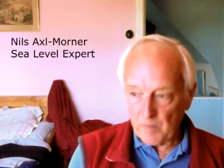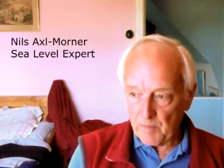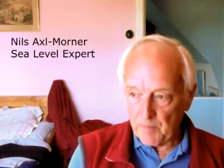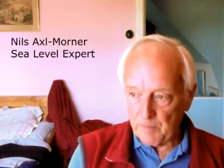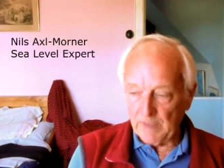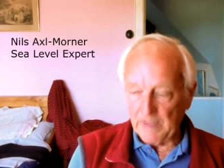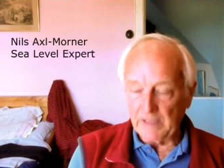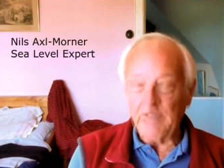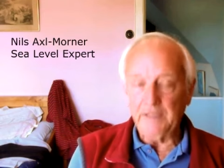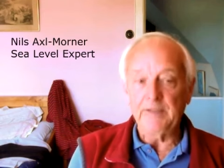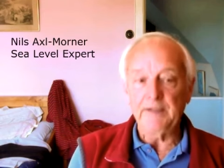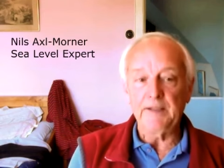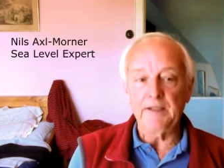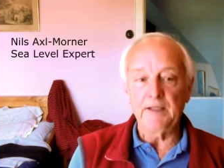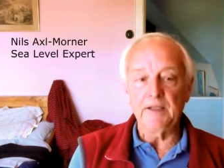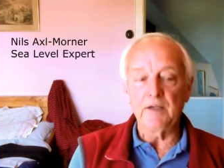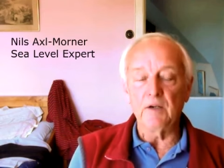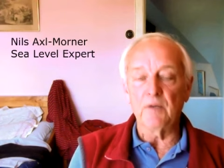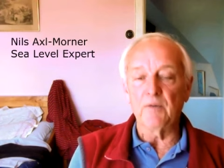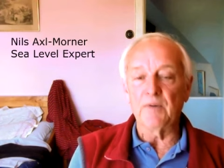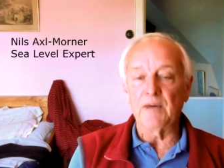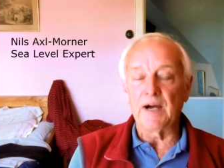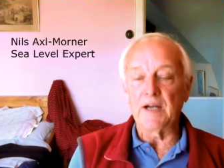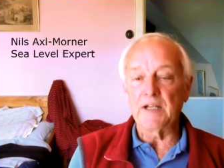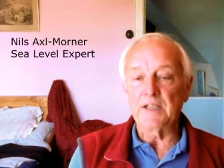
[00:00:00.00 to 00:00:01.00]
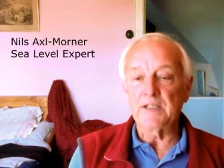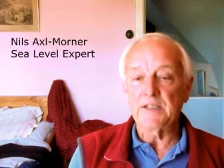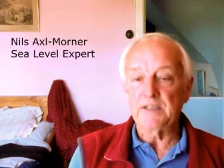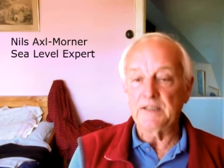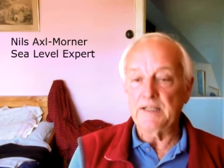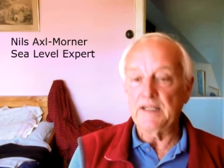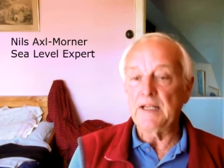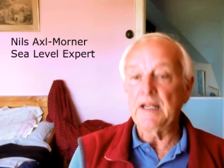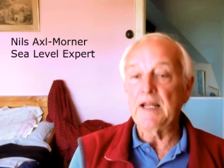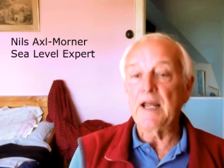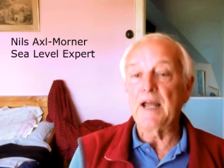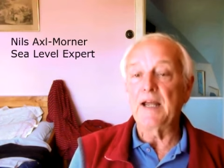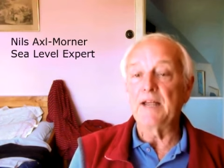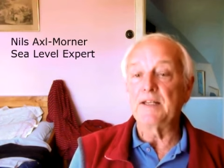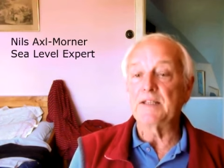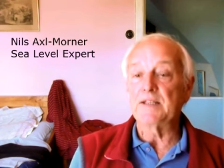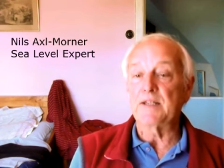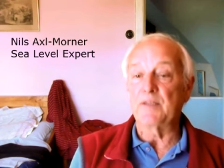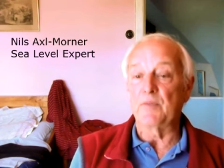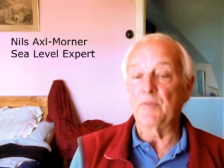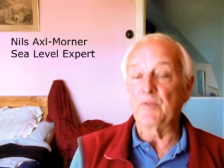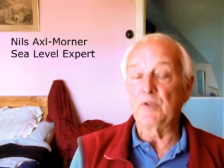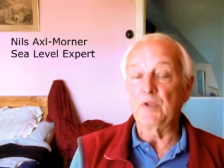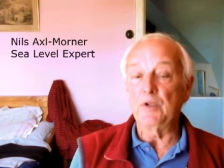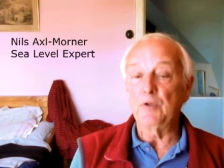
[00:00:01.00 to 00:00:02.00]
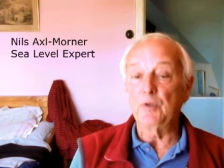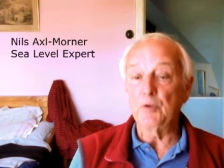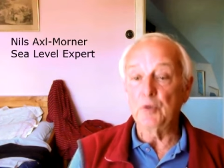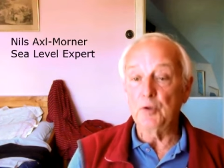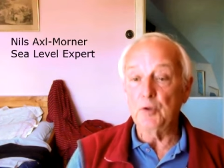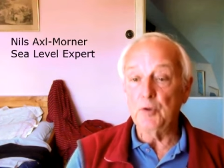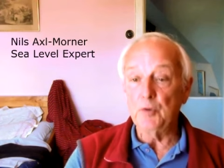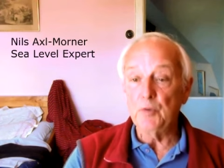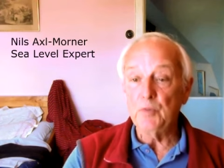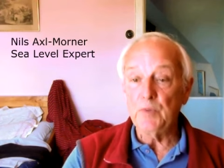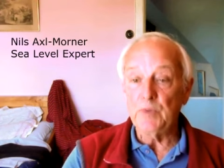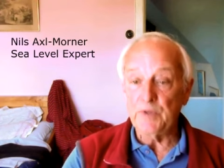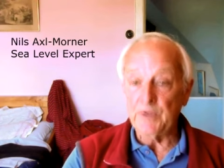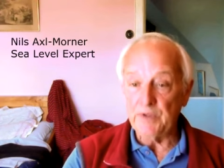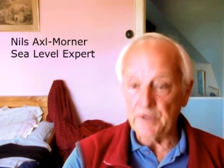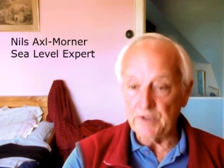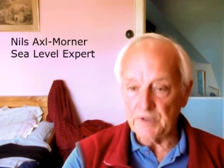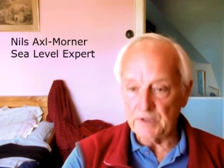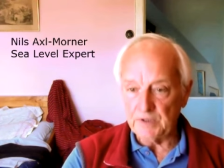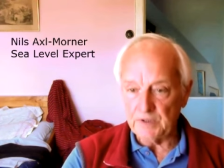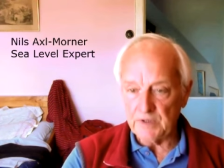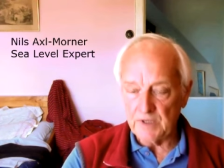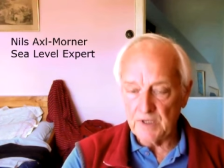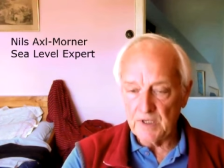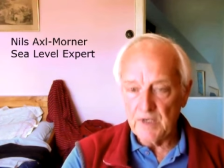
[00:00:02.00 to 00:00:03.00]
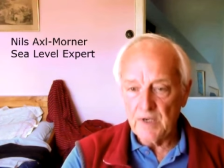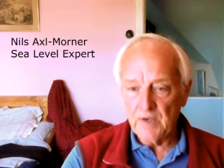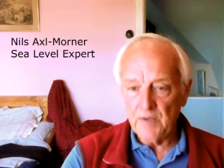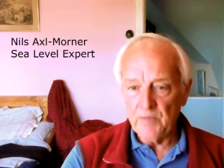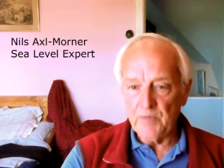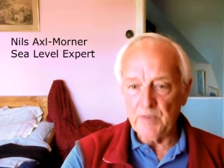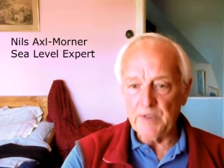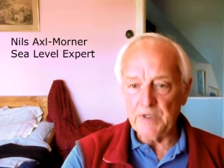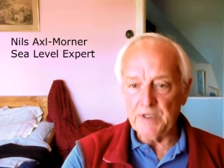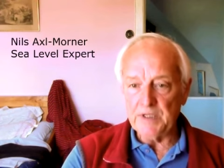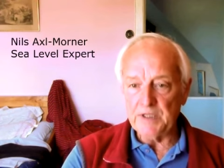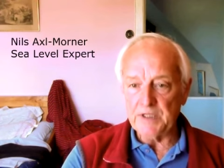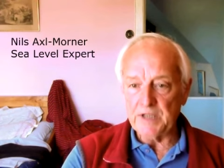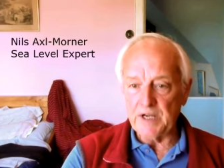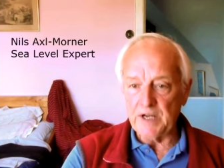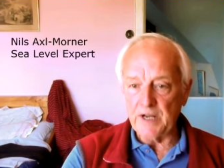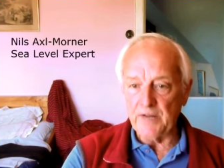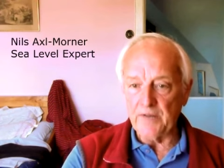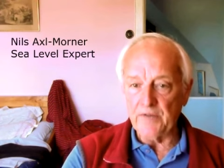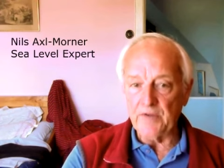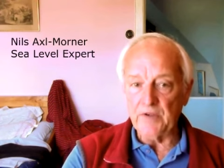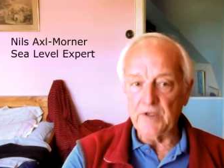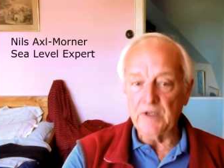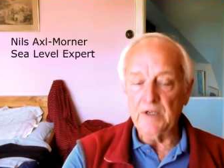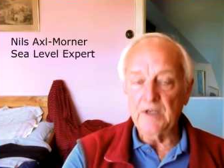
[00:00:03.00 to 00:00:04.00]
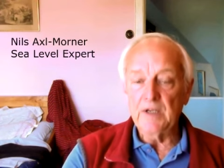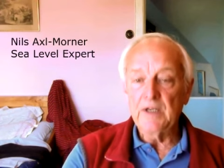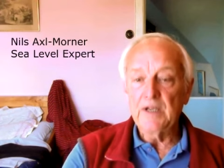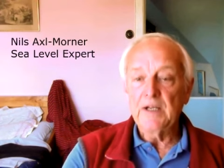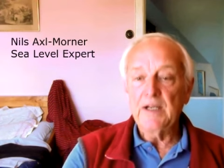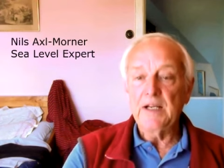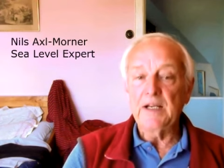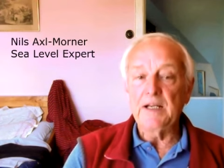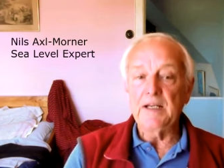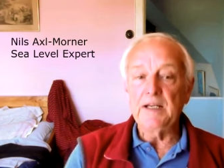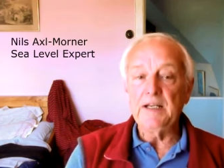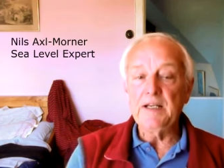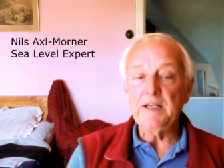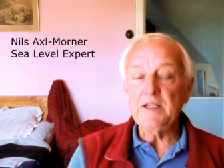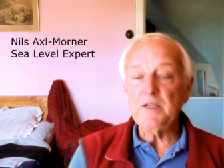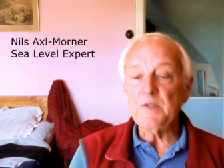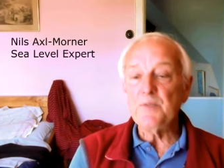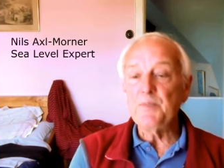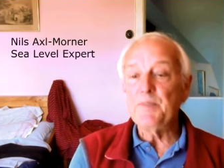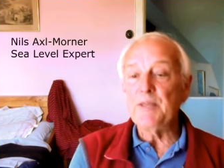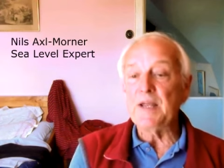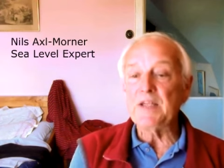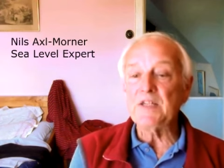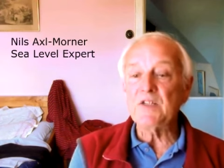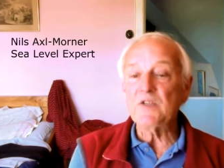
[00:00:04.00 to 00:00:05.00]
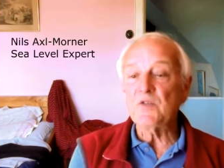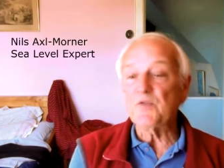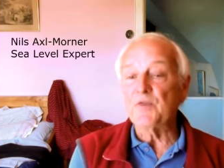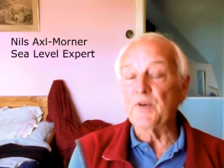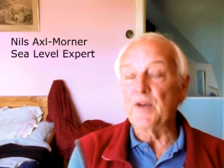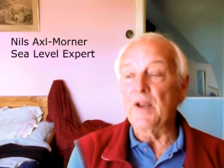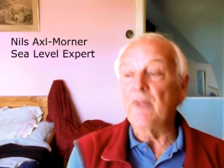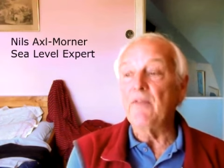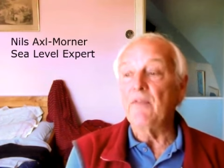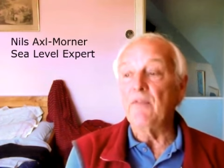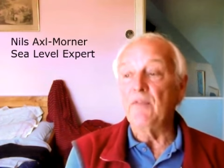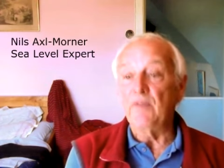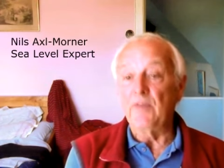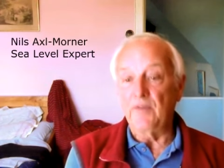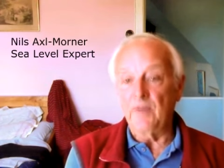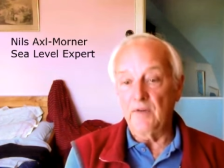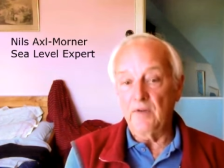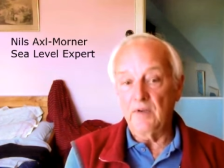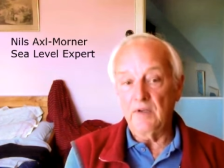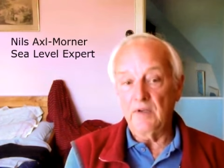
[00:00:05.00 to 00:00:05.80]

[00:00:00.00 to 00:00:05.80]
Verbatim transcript: melting of ice, they had something to do with this with each other. And his best friend,